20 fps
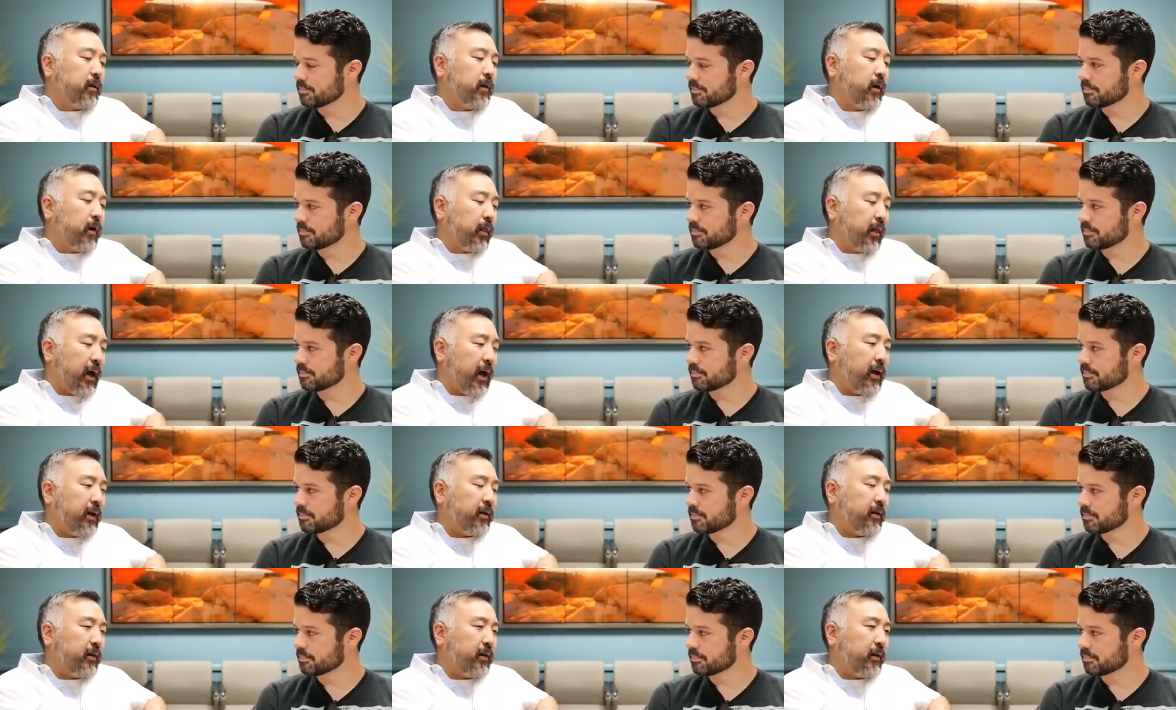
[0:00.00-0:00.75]
Speaker 1: a
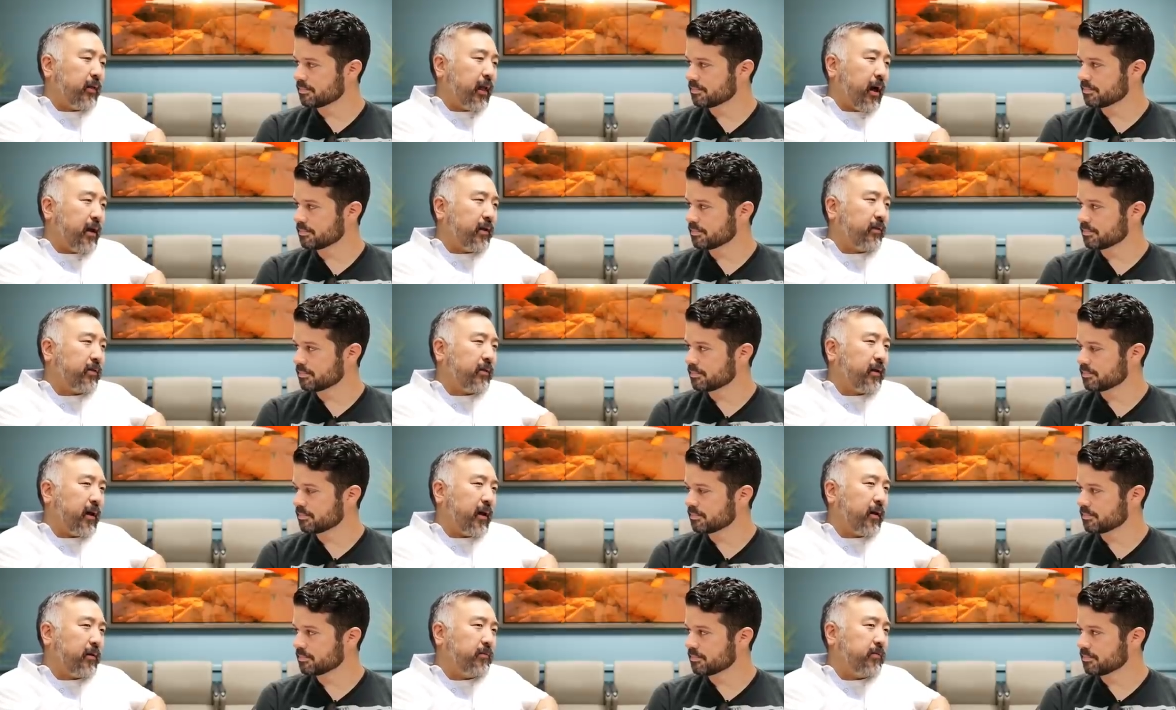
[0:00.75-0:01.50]
lot of, a lot of
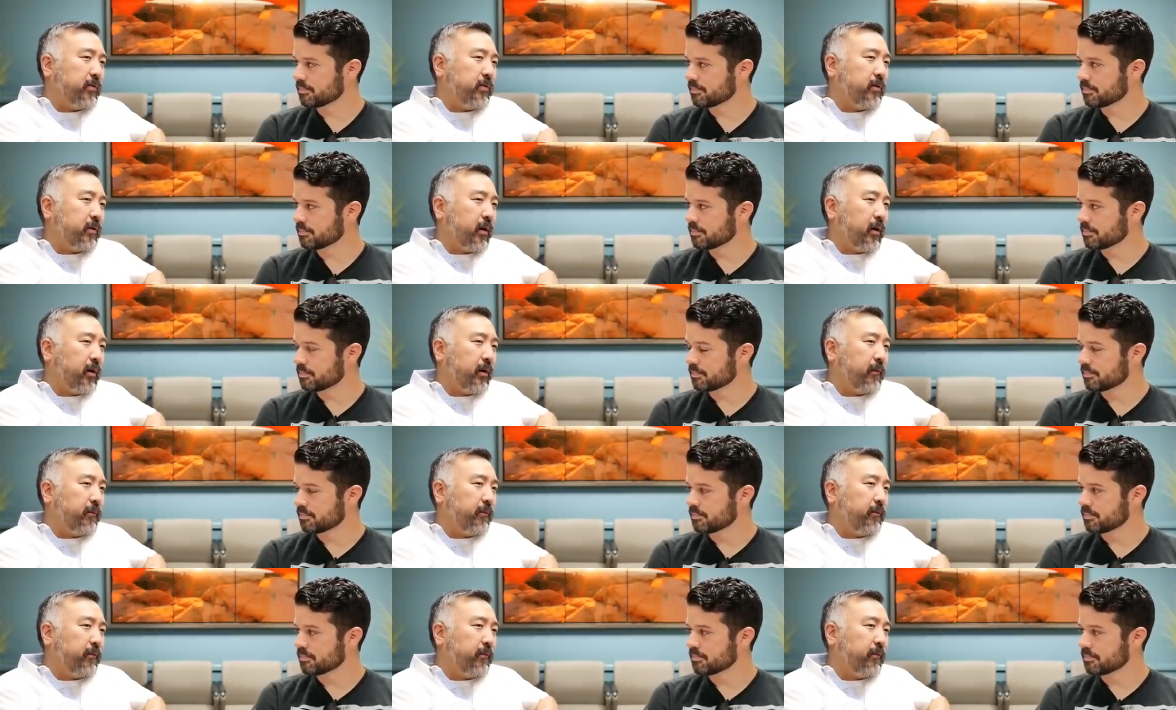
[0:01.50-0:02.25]
times
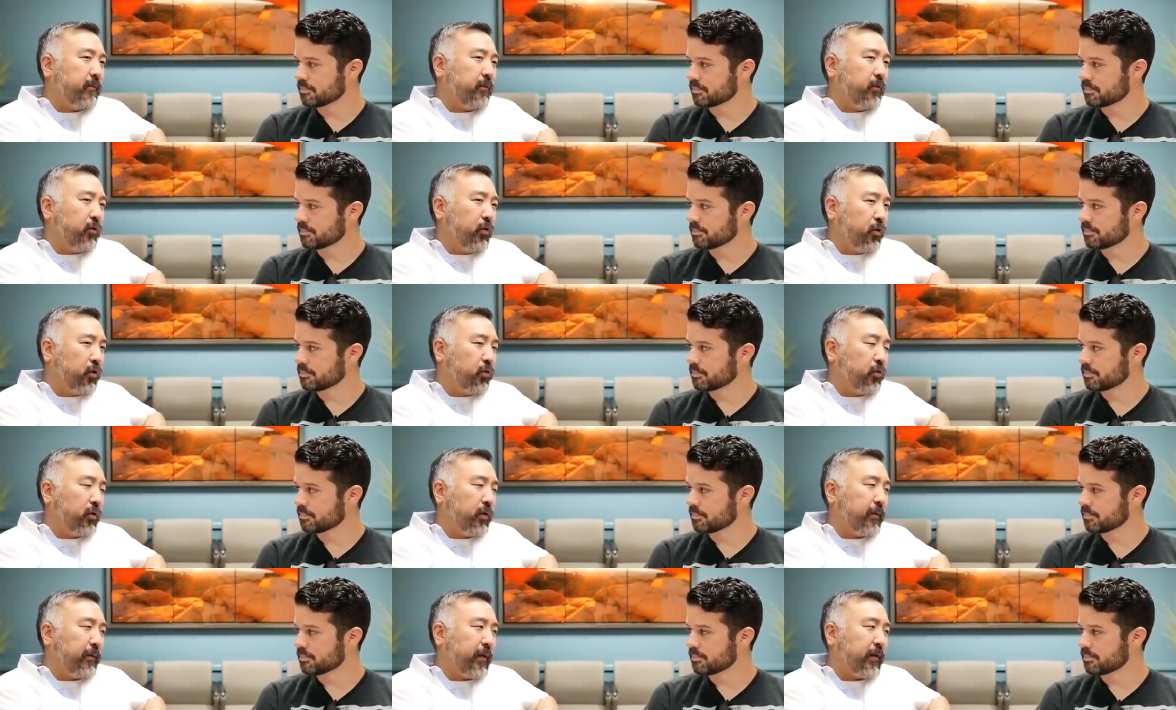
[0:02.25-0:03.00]
uh, you're
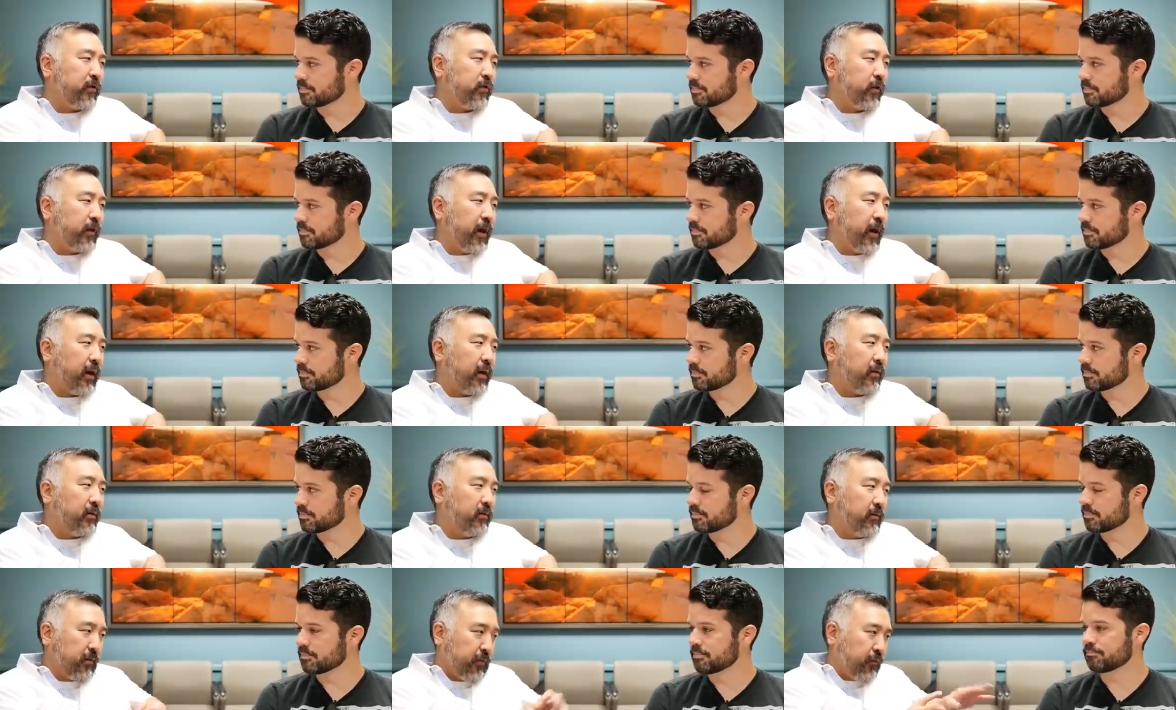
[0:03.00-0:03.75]
doing the best you
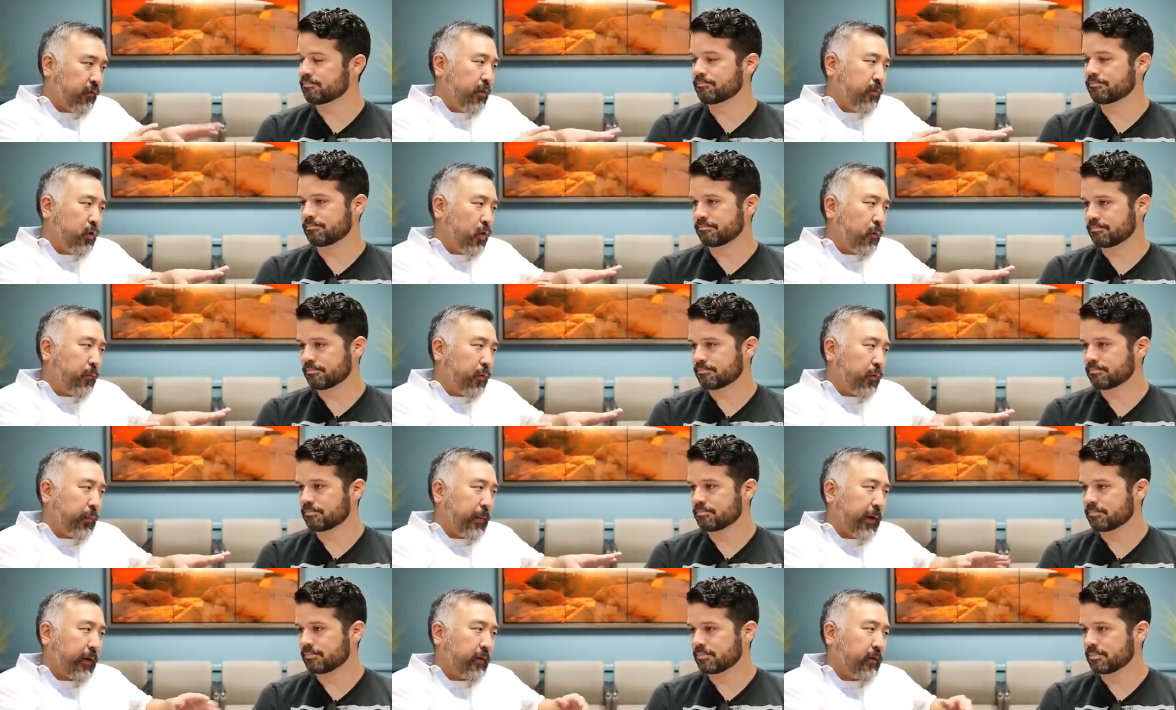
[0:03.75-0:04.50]
can mm-hmm. from your
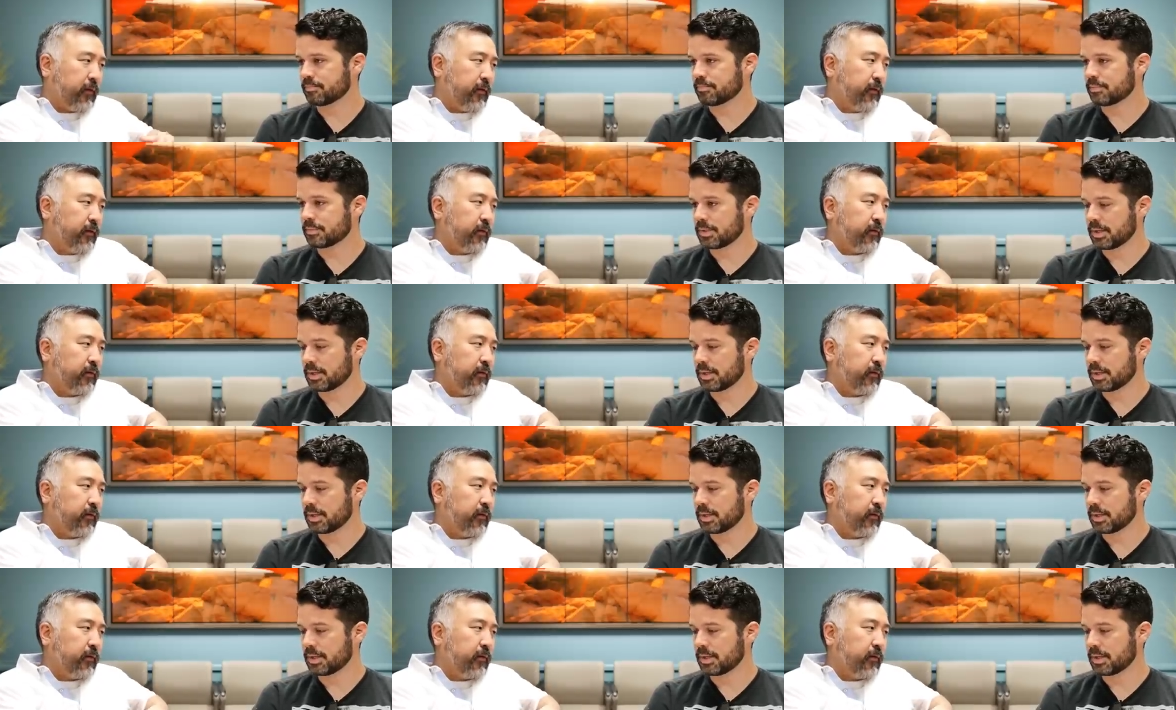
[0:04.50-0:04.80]
perspective.